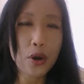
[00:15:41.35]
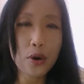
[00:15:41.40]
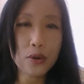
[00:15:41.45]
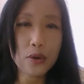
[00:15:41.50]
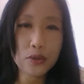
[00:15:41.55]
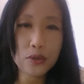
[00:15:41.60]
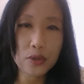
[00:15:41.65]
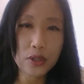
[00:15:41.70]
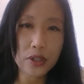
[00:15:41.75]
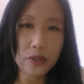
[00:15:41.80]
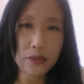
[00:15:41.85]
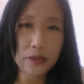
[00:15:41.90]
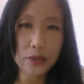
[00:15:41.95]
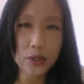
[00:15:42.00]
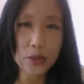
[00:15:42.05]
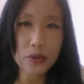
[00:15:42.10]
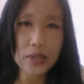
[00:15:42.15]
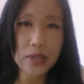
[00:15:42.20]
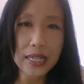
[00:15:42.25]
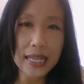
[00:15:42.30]
own sort of
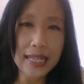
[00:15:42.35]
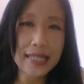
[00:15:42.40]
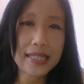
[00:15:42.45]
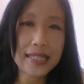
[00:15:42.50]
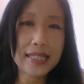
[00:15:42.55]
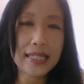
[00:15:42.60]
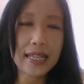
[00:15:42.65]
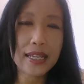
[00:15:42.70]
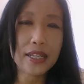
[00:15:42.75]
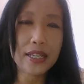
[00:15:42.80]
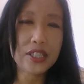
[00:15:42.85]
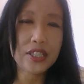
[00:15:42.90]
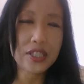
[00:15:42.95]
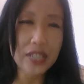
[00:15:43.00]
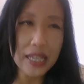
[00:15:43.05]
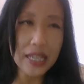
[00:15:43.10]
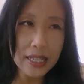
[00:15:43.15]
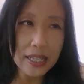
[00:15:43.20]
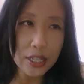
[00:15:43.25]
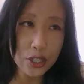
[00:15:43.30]
unique
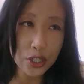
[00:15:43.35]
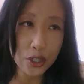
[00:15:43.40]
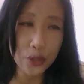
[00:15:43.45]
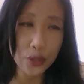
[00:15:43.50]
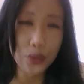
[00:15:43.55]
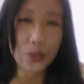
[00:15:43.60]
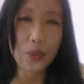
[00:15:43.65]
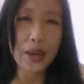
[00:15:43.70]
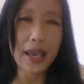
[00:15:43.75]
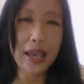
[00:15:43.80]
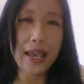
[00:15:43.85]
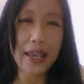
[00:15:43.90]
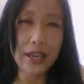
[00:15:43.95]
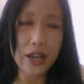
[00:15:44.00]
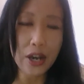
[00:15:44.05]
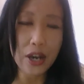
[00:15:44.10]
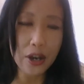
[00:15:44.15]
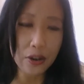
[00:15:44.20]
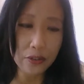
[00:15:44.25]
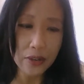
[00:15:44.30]
signature
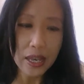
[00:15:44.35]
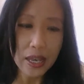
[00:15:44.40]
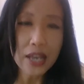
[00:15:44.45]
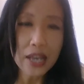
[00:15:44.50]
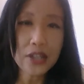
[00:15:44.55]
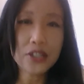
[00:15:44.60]
way of